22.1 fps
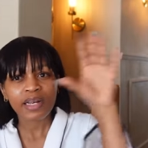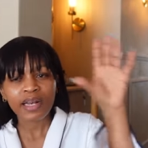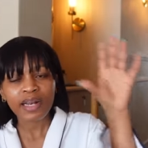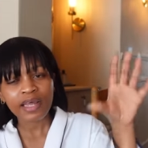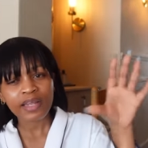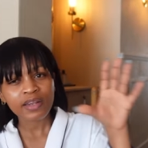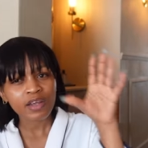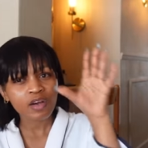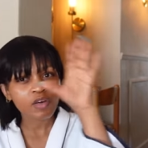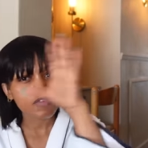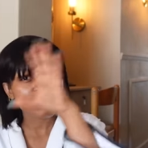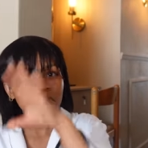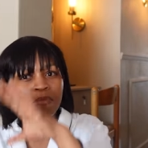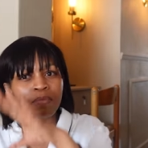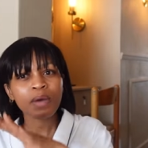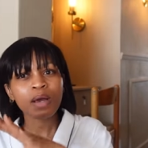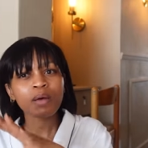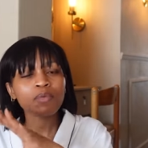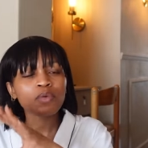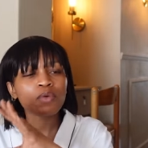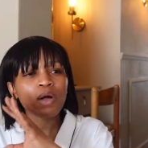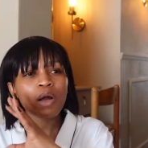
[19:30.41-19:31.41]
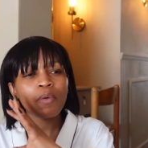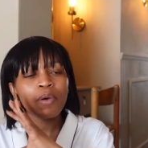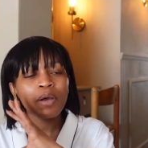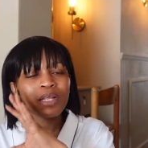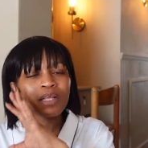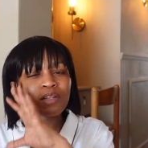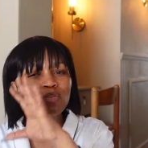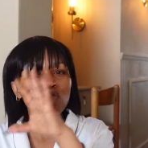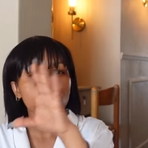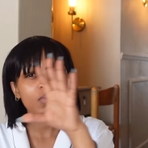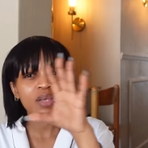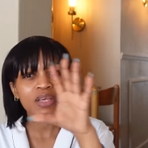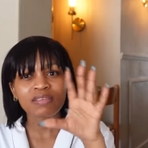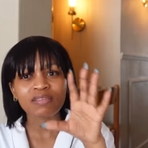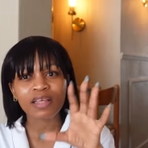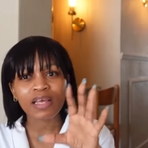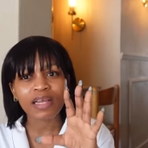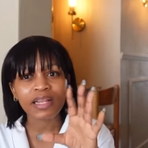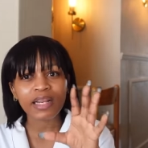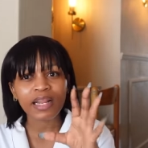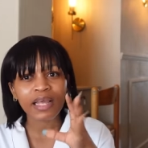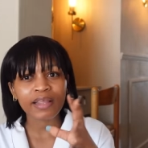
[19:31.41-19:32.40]
cladding of the marble i wanted it to be
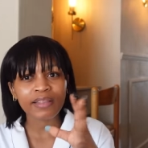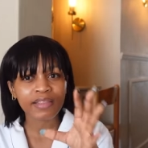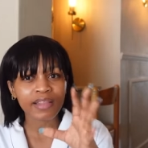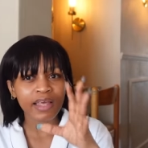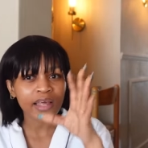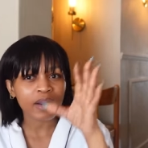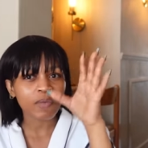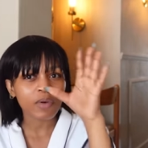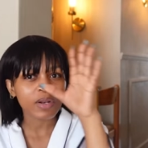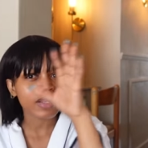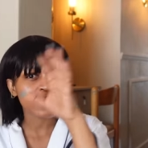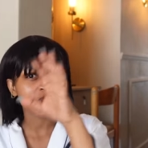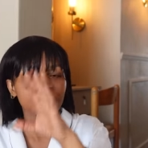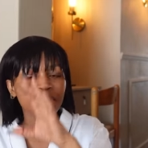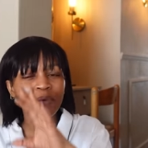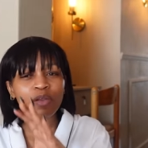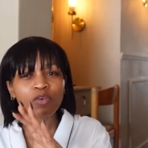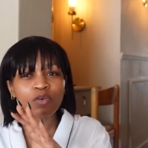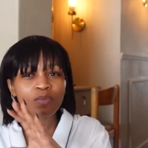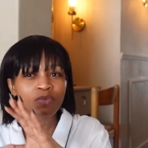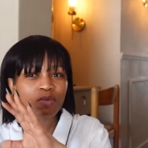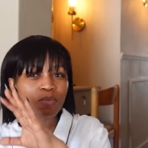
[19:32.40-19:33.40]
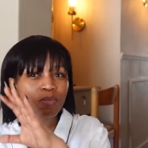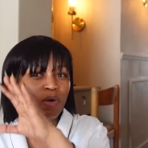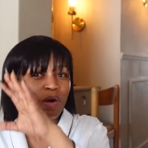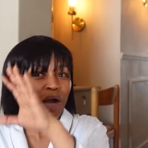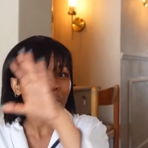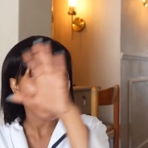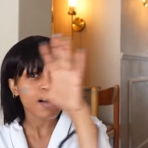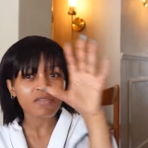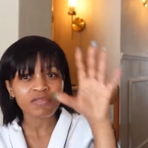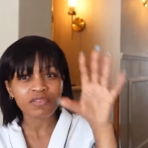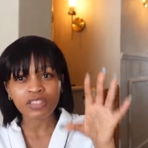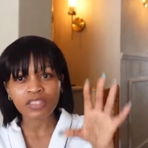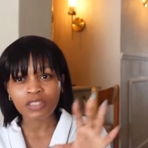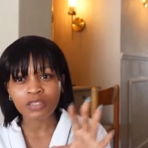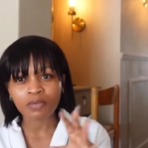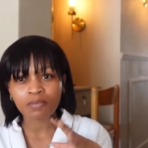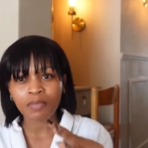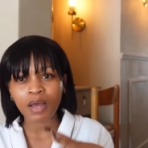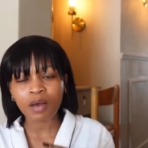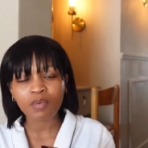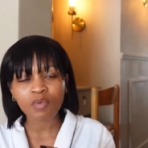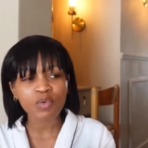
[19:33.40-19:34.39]
exactly like that i wanted the bathroom to be covered
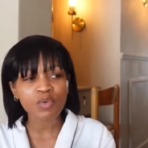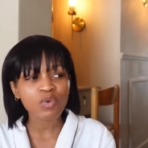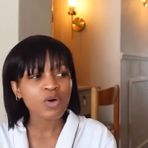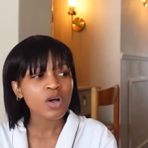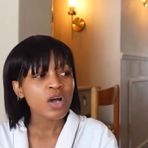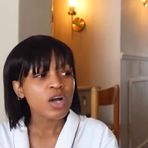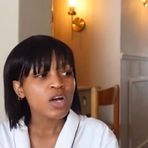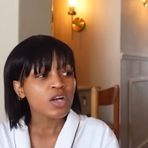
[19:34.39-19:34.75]
in marble